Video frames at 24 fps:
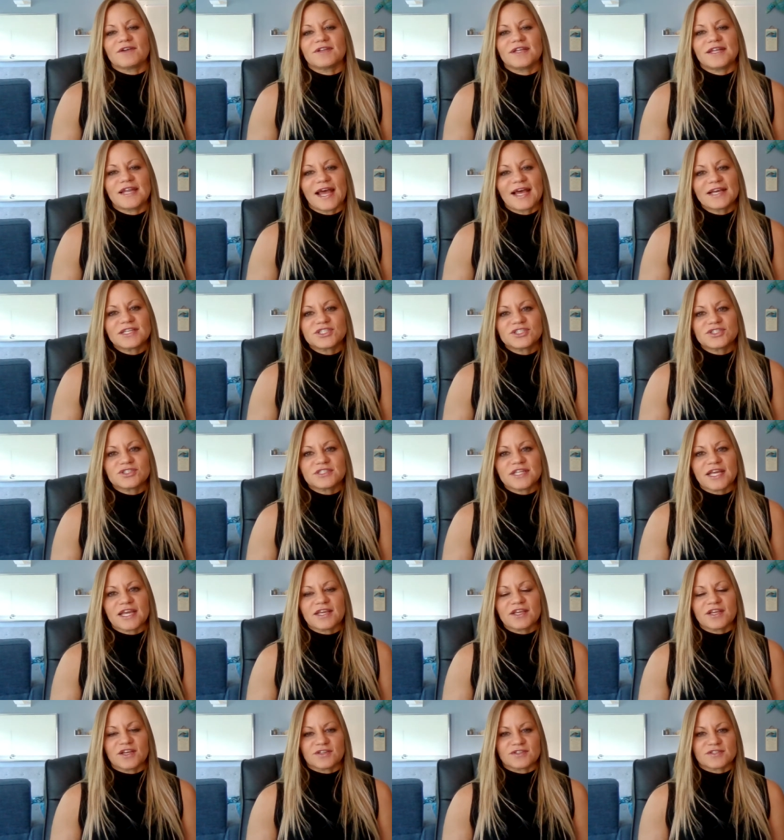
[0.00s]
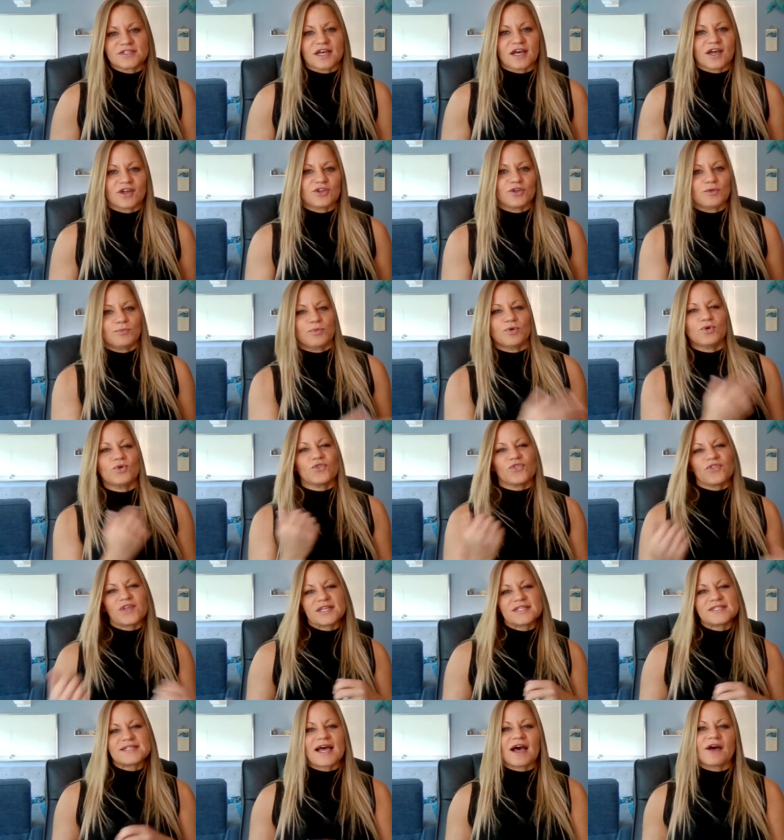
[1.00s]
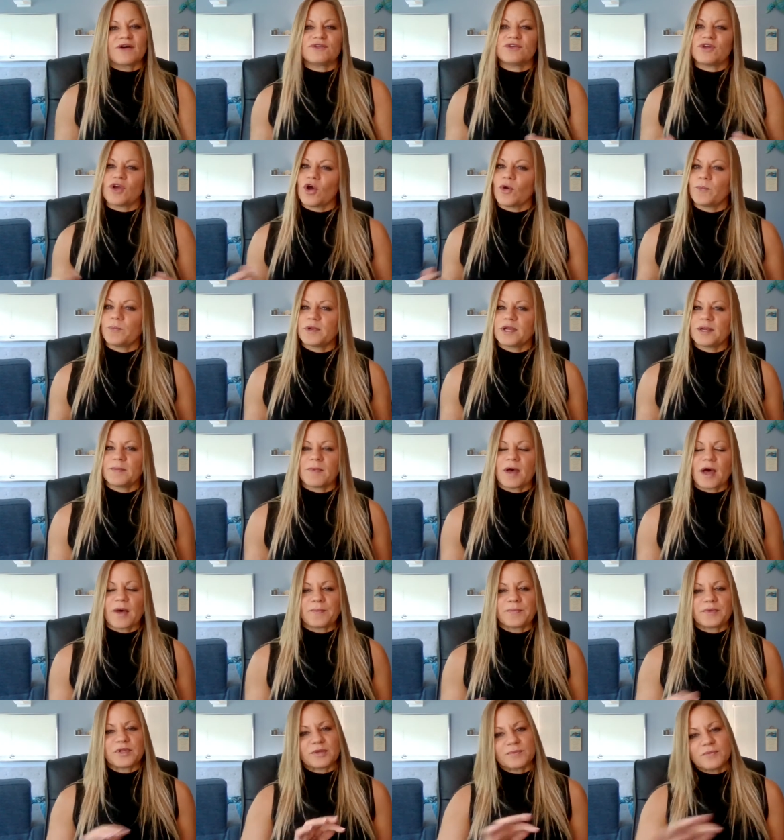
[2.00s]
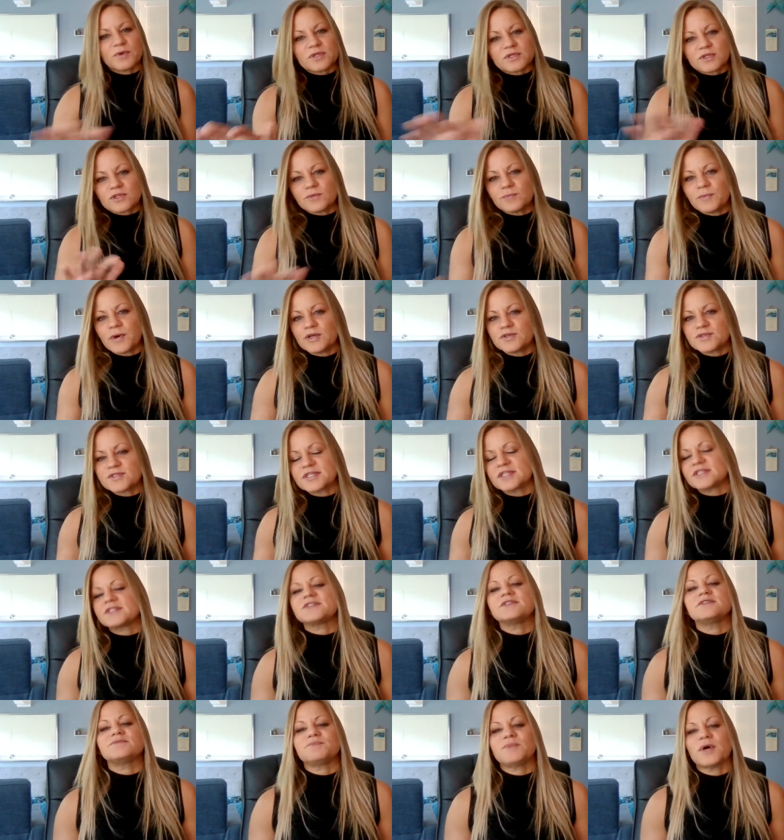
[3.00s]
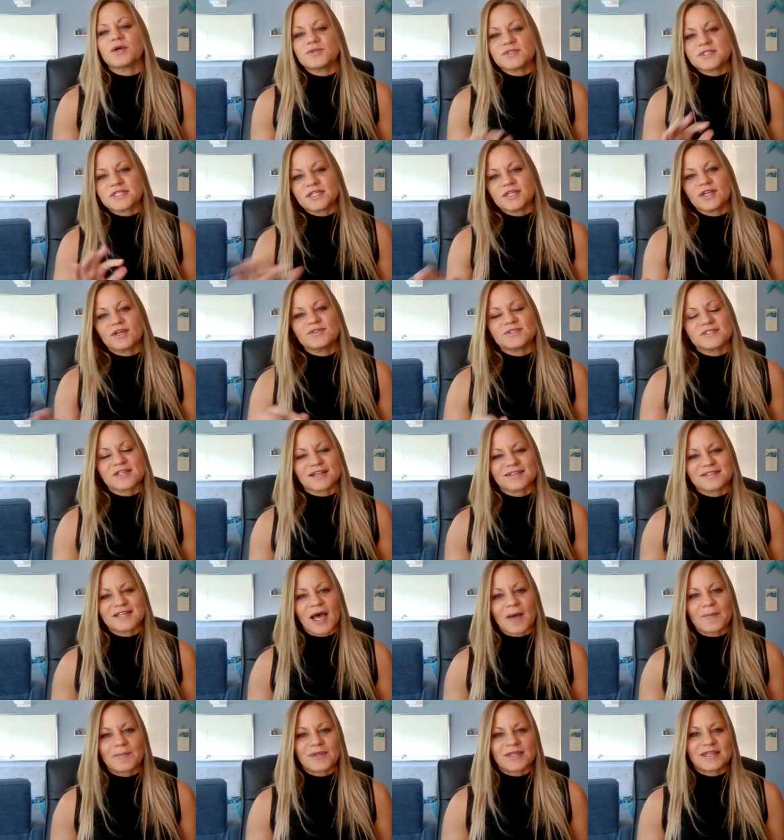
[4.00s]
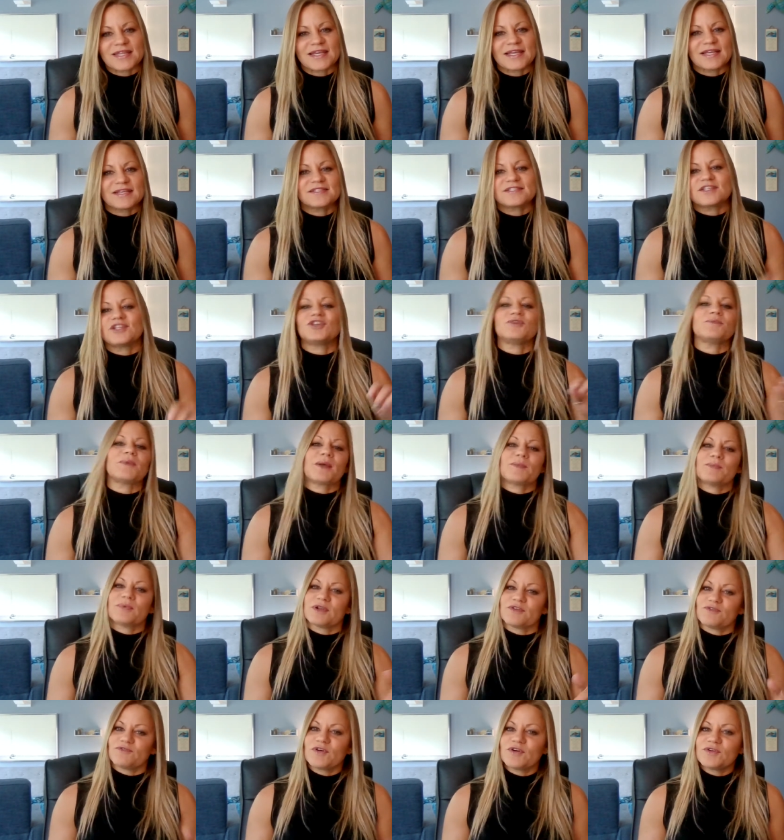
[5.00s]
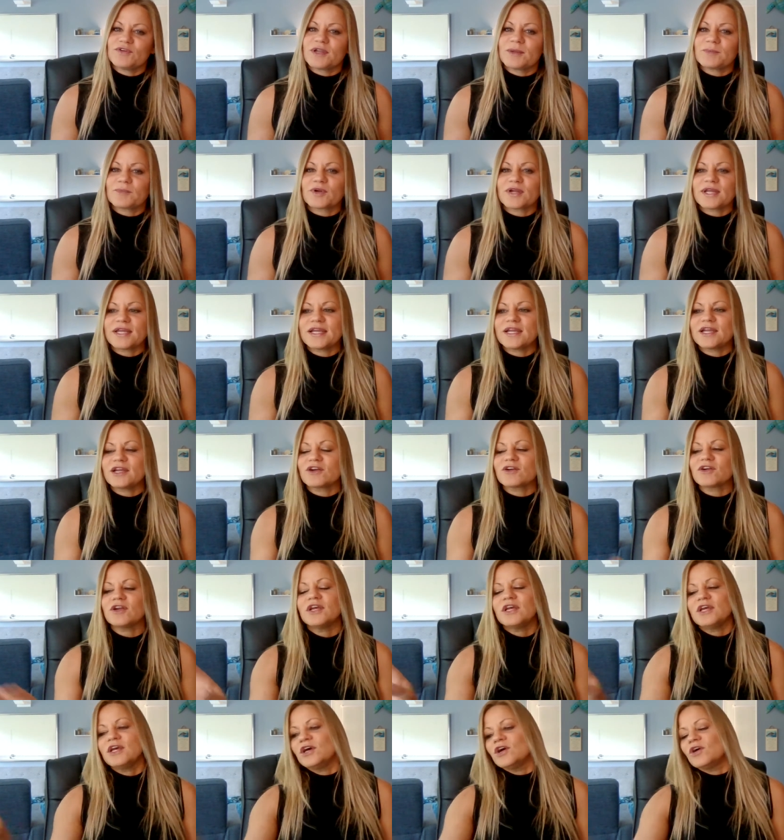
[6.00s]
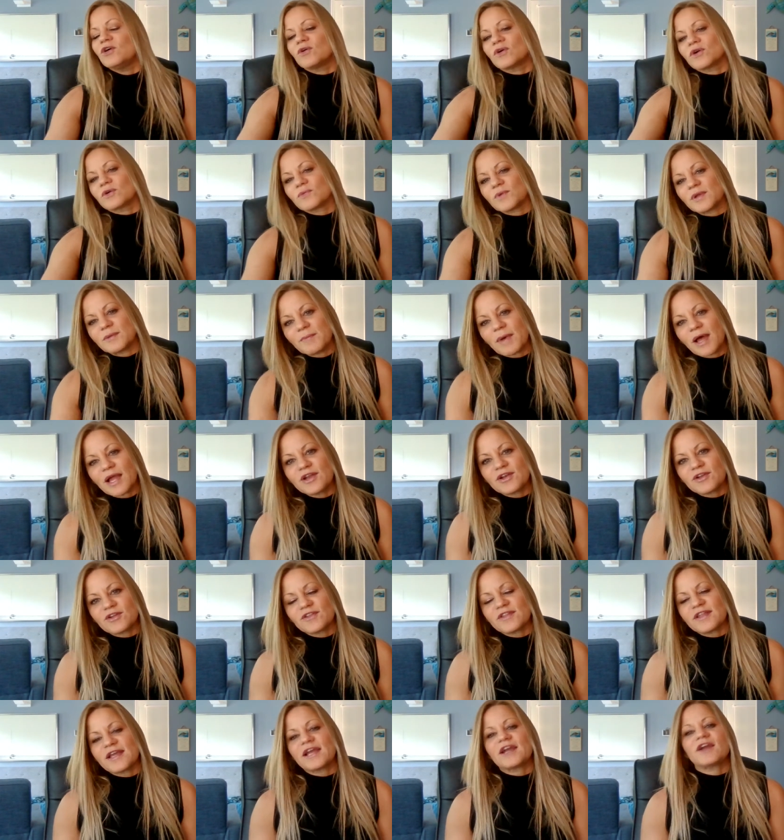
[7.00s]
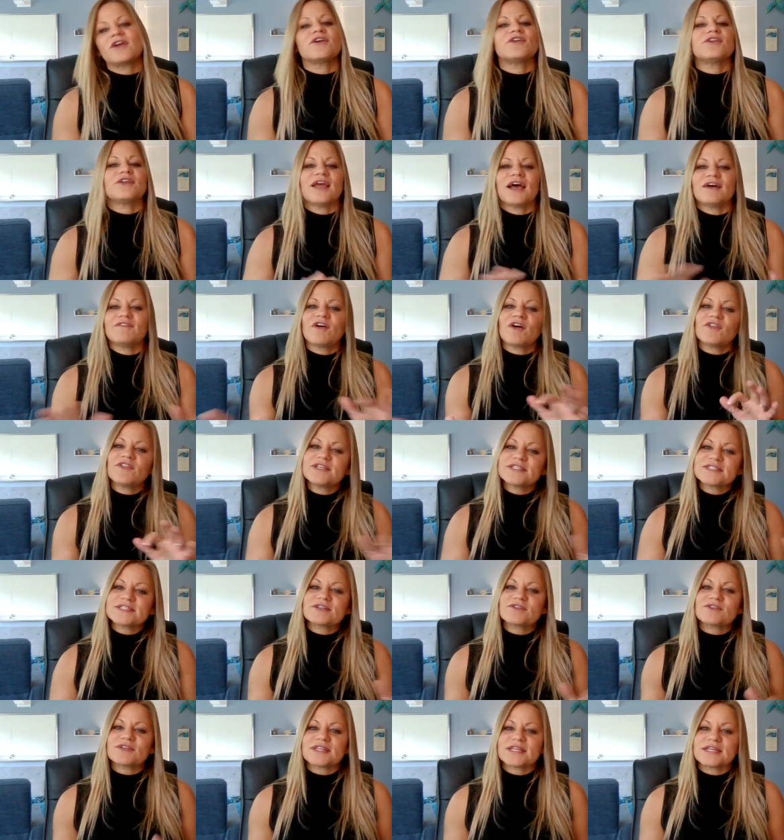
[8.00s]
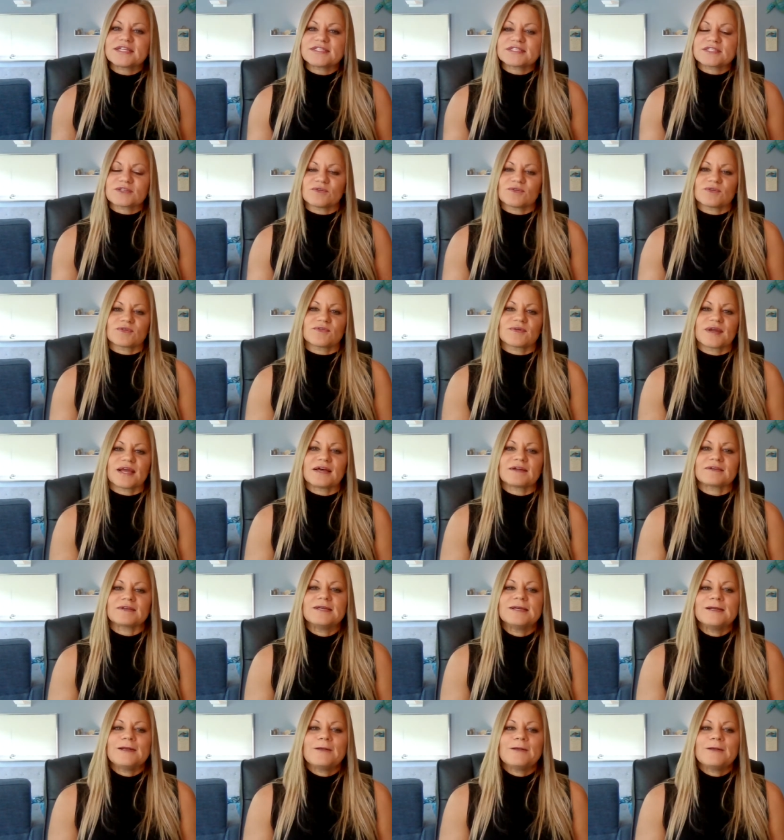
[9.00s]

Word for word: And as your day goes on, you pull things out and you open them up and you put little post-it, post-it notes on top of things and you might put a phone number here or a reminder there and you have all these little things going around